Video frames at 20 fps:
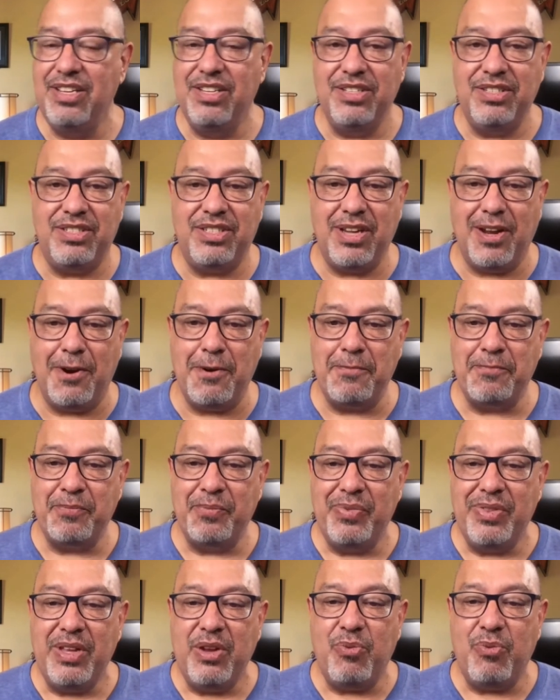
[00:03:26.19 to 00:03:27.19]
so
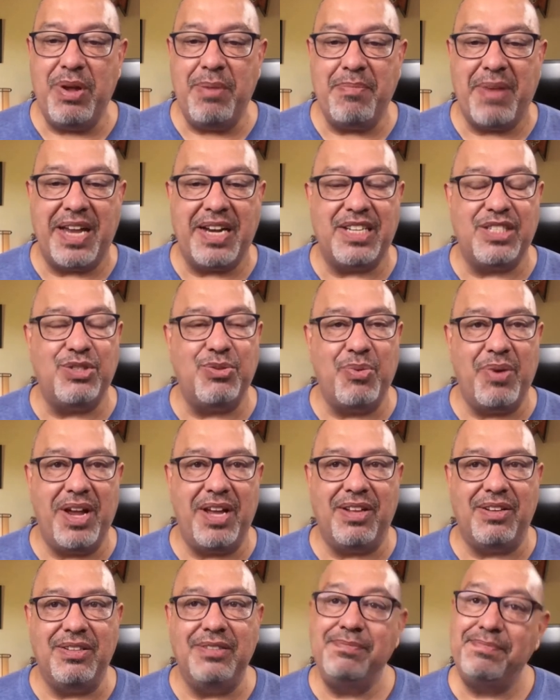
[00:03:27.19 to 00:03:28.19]
we might as
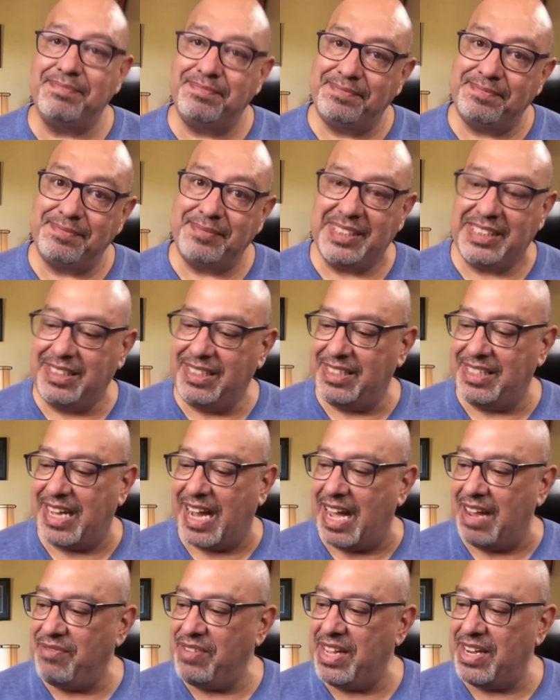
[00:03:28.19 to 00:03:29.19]
well
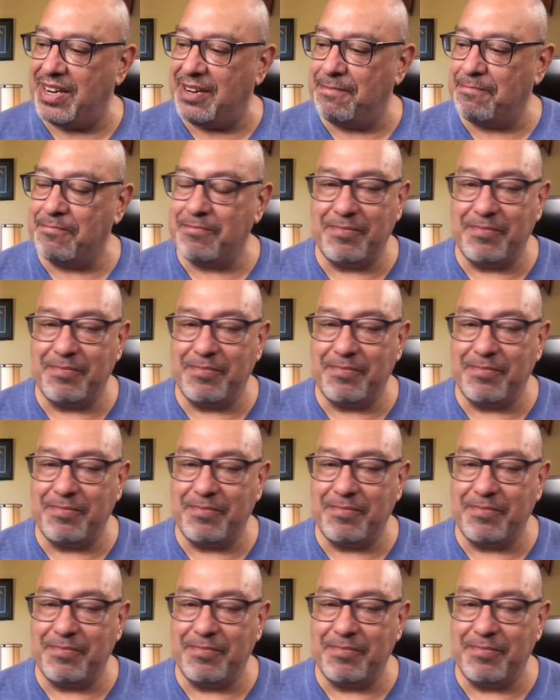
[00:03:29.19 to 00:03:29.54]
dive in.